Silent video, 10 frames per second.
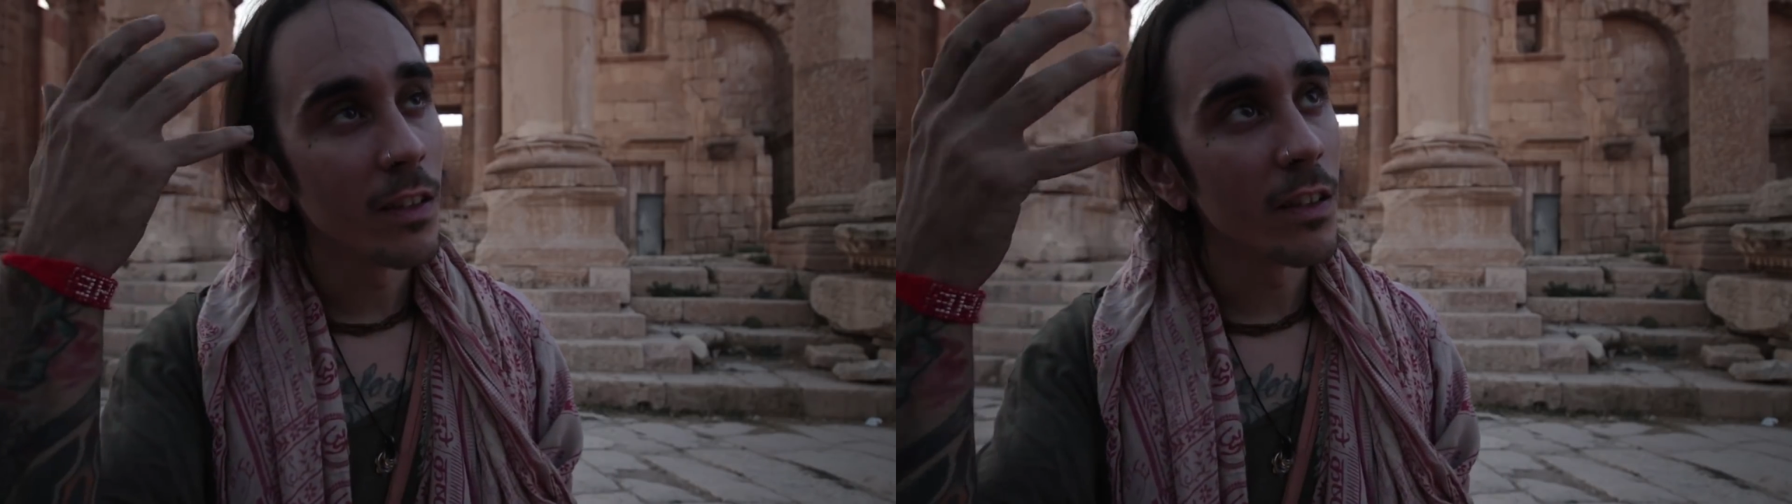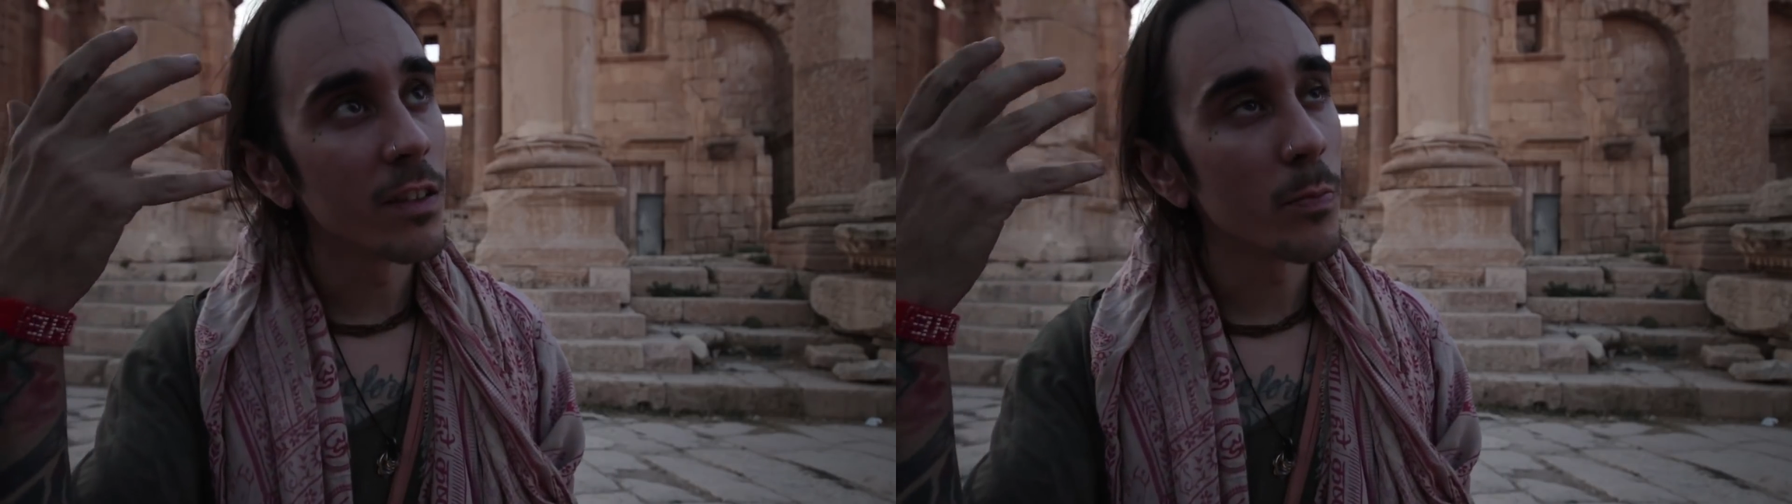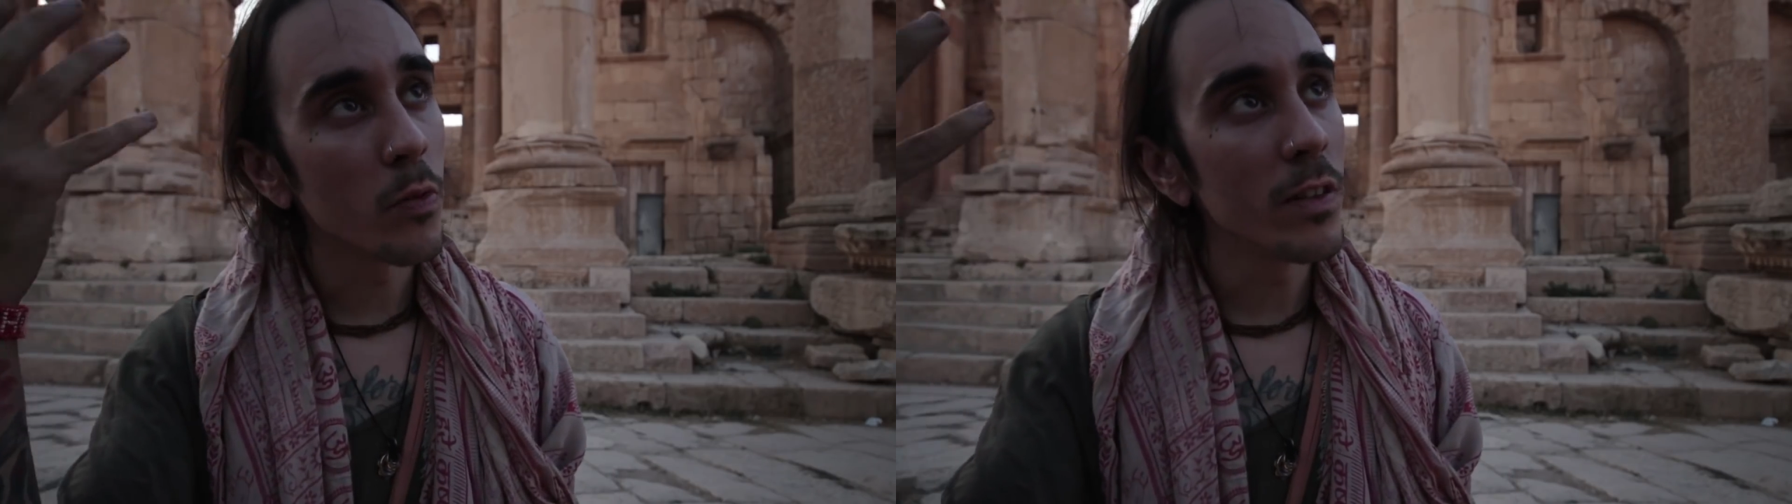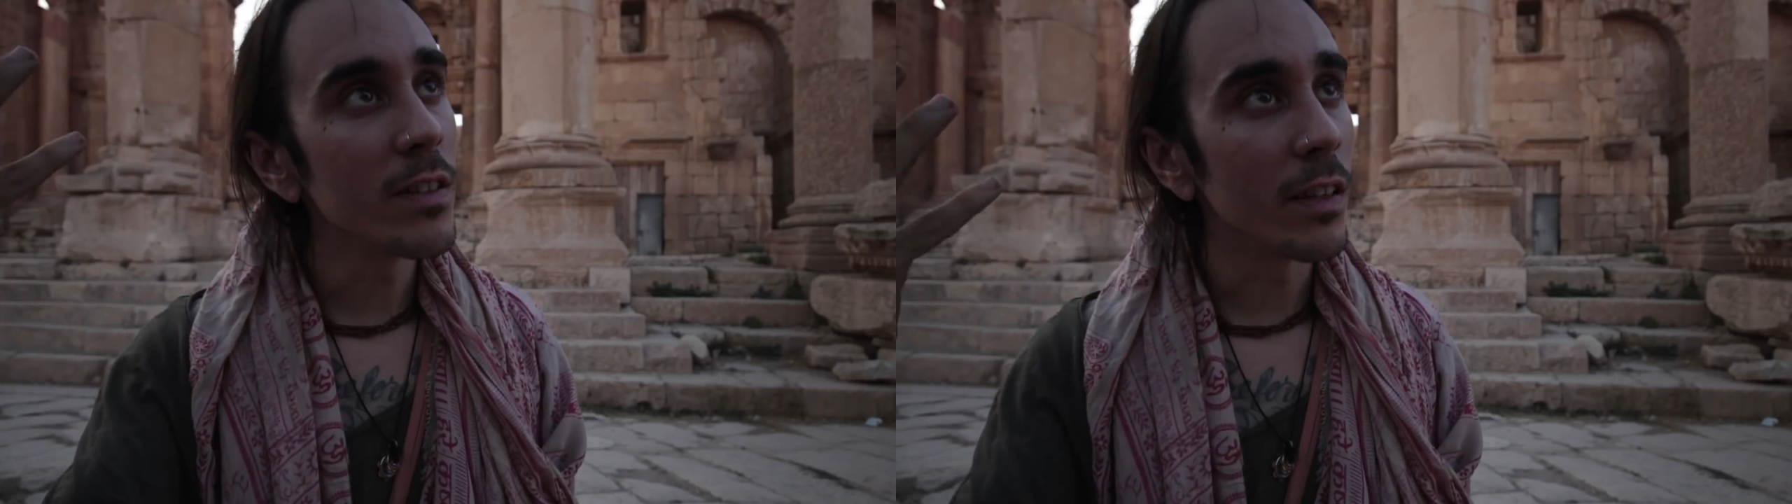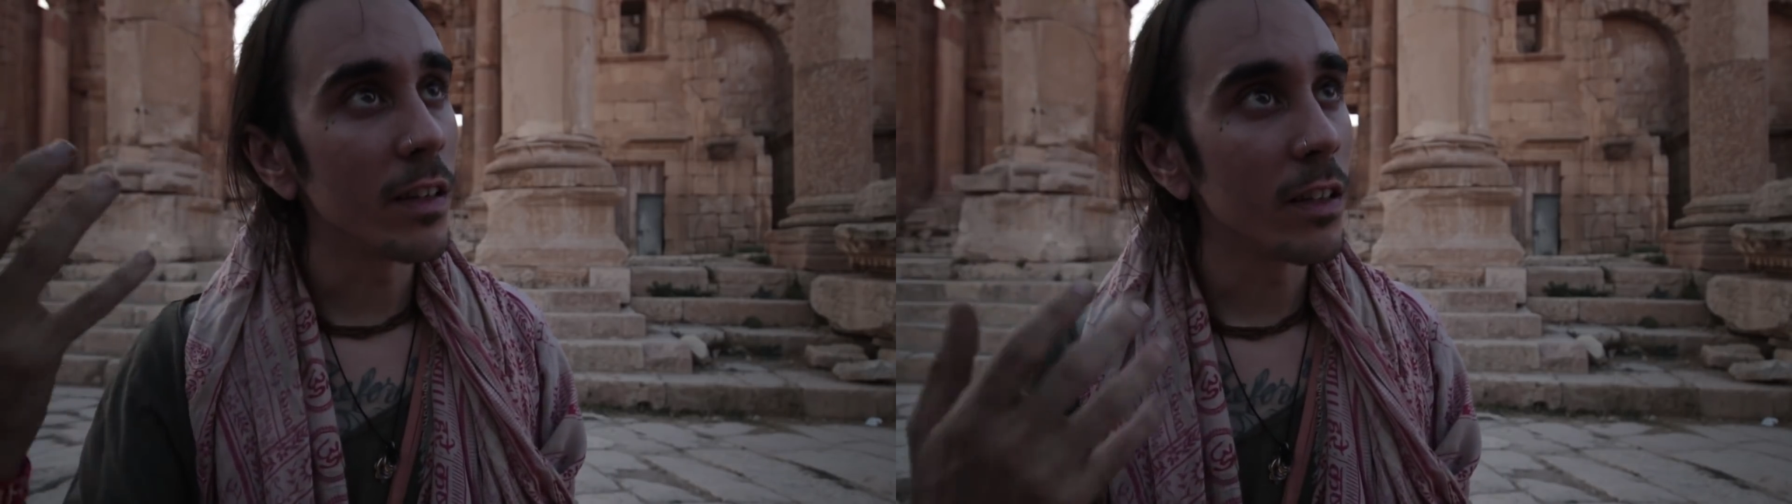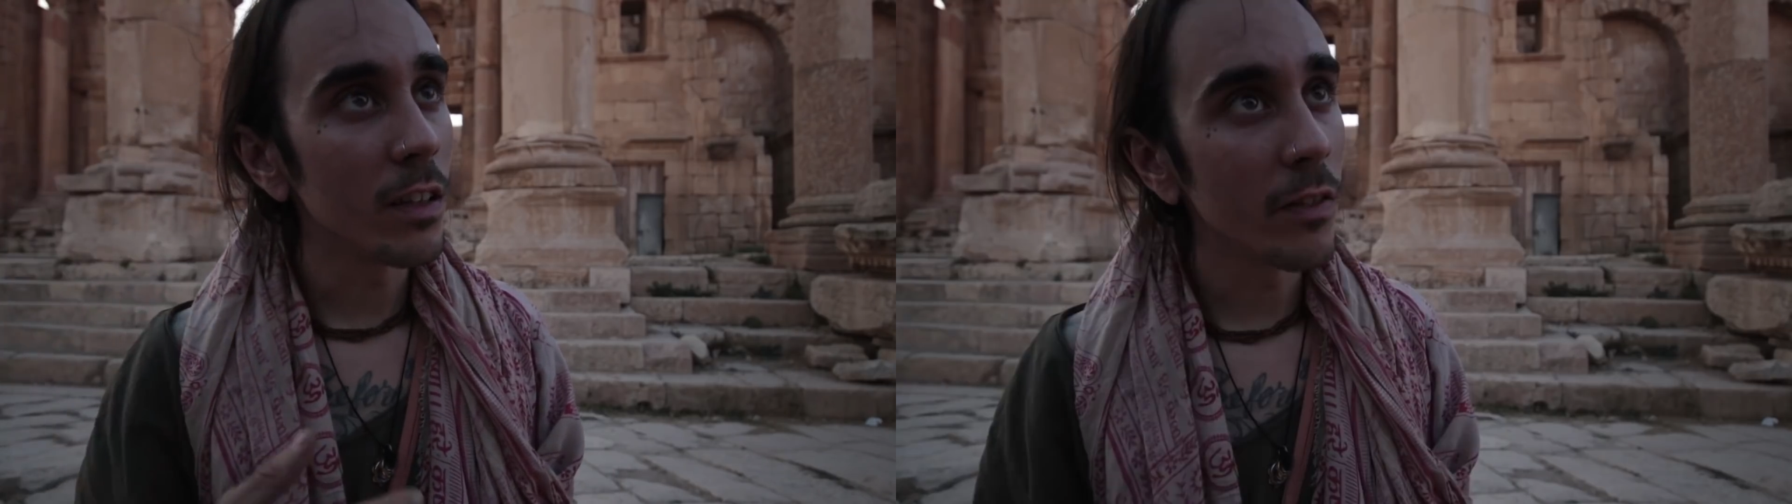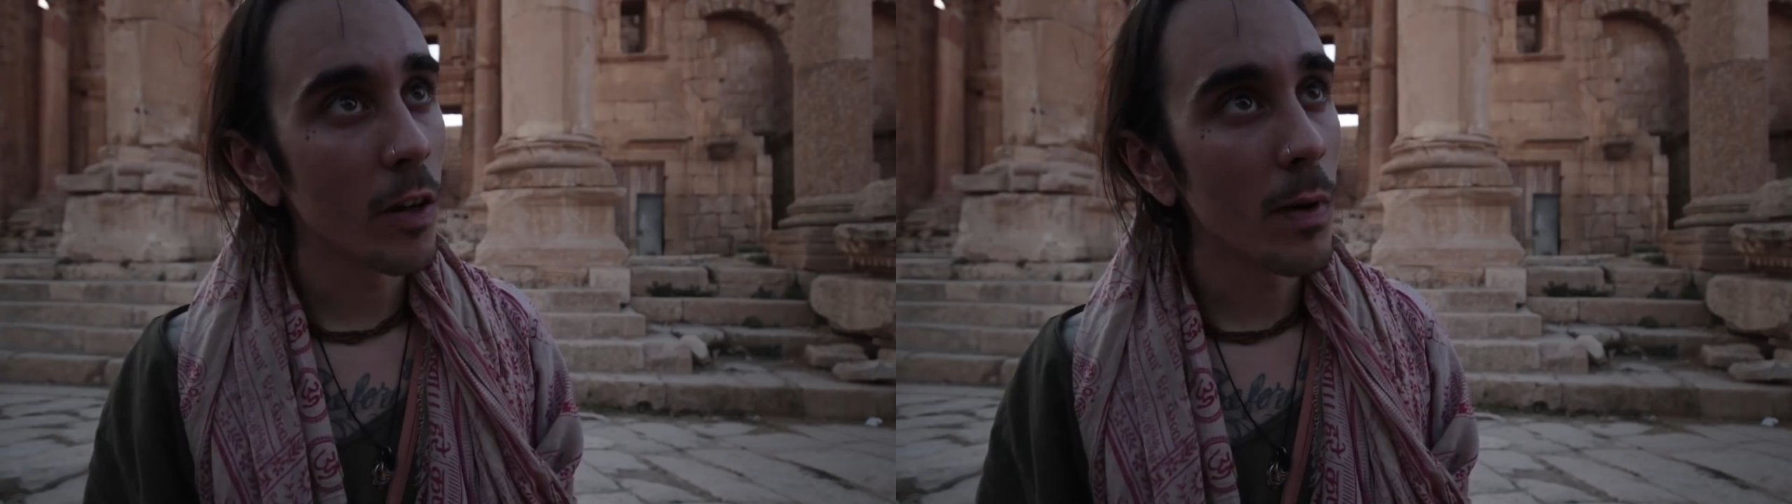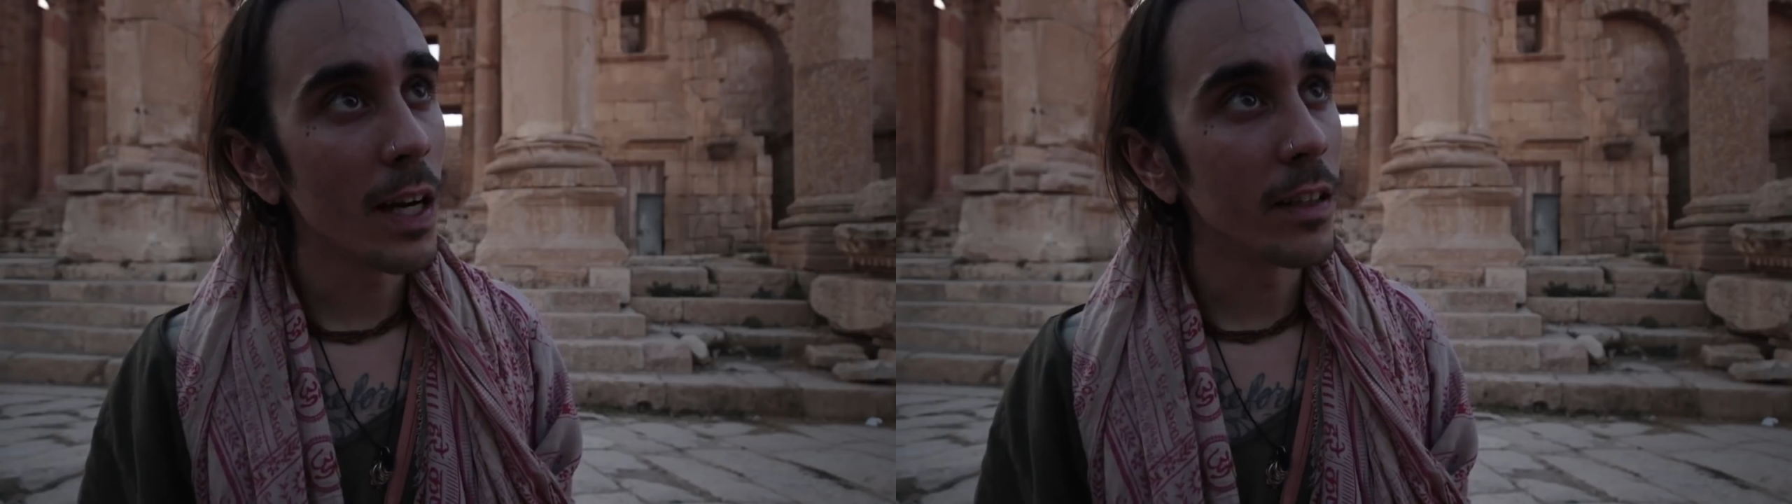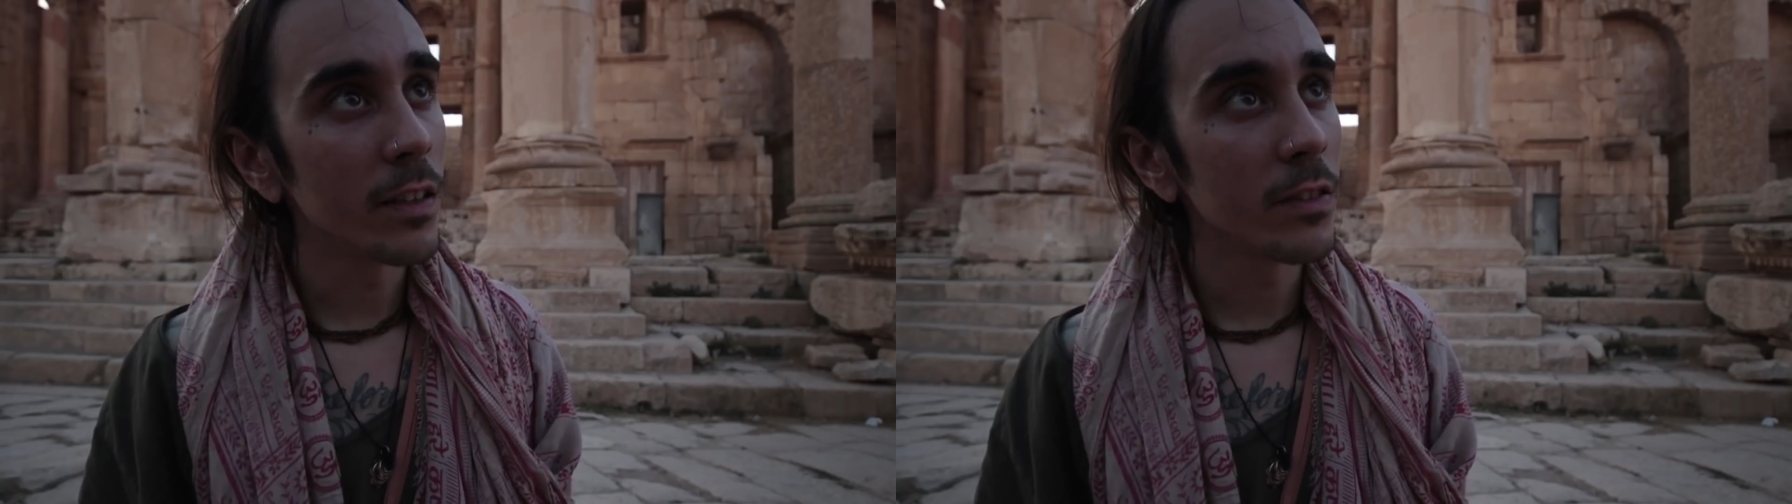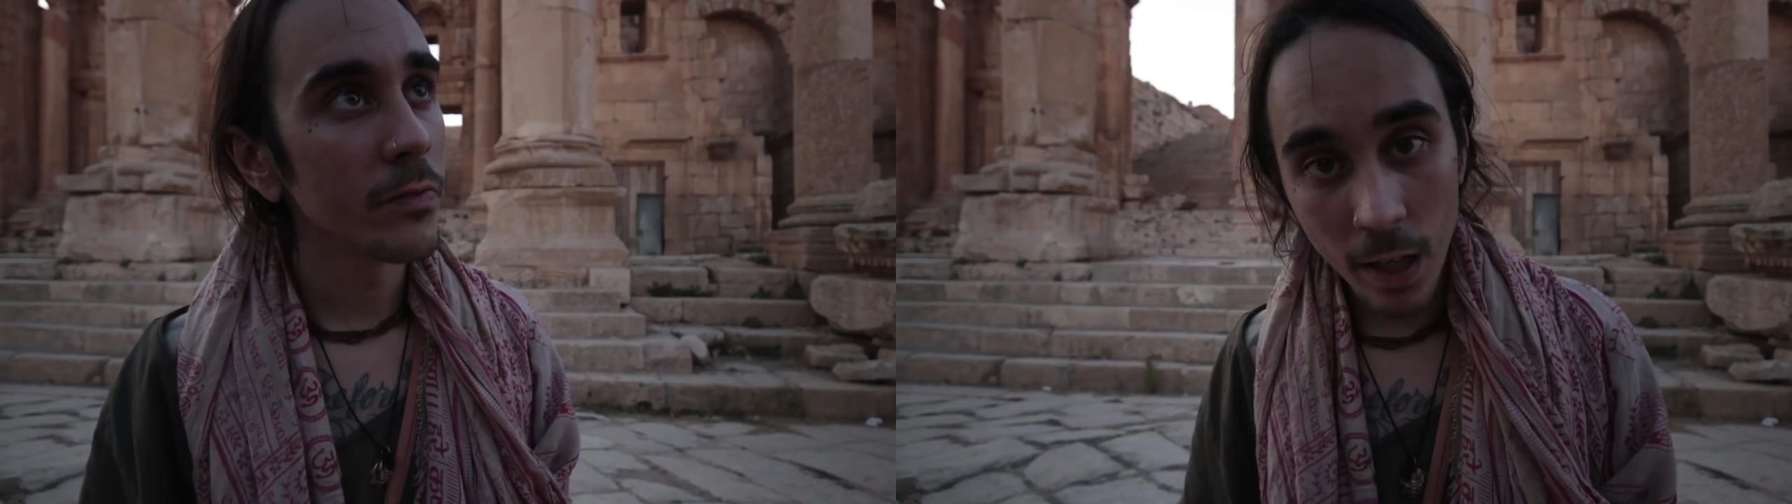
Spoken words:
this prison of our mind.